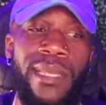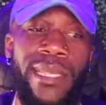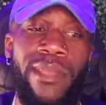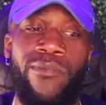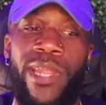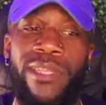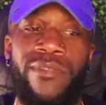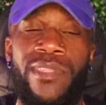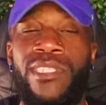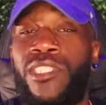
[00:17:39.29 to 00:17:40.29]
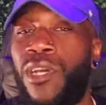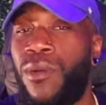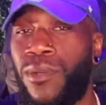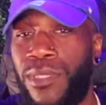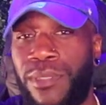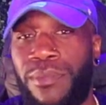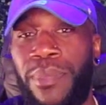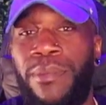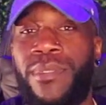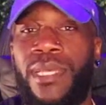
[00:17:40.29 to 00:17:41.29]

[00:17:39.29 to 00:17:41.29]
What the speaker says: Get ready for the jokes. People's